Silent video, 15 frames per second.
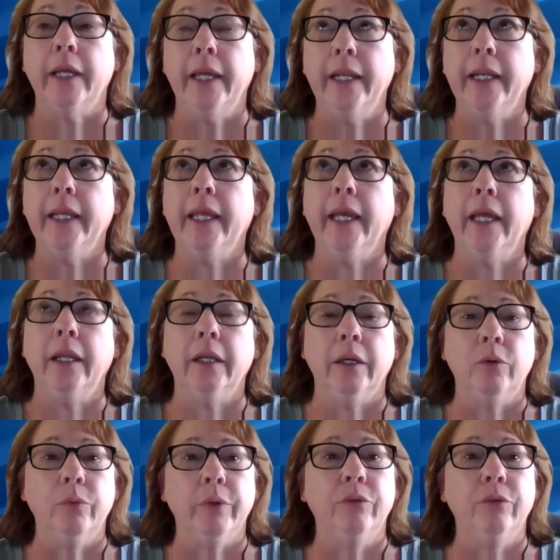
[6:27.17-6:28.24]
And again, I'll
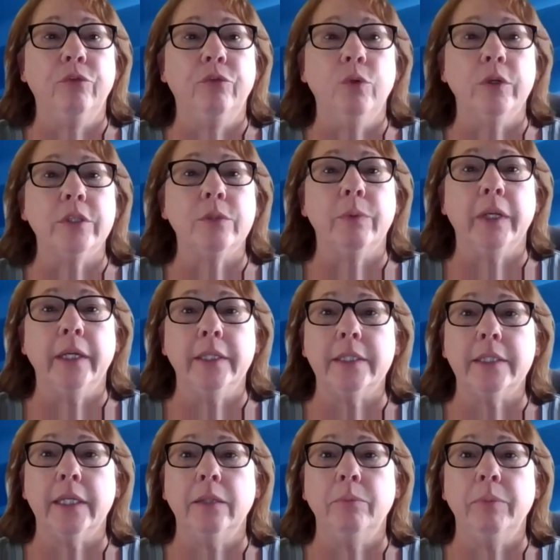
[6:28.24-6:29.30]
reinforce what I had
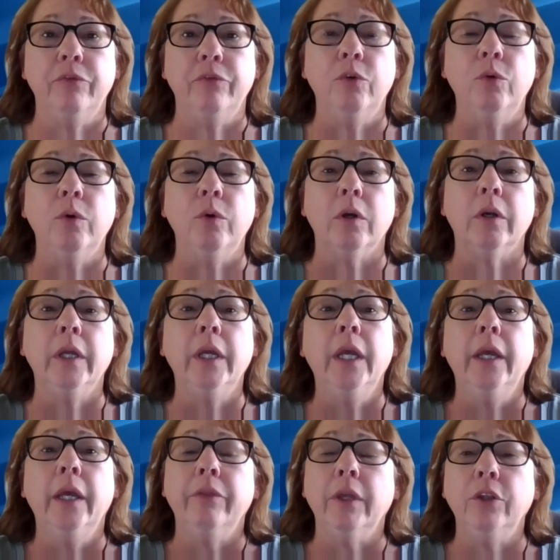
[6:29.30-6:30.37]
said before,
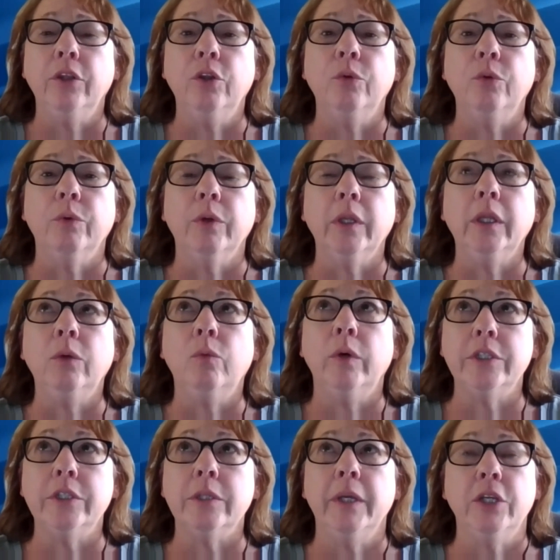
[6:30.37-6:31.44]
that you really
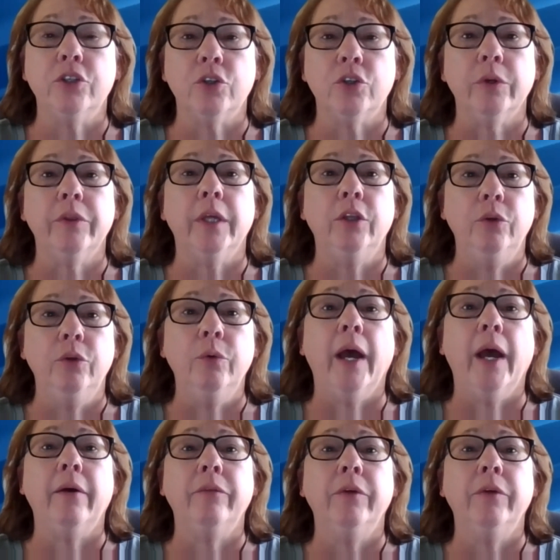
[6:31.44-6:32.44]
want to make sure that you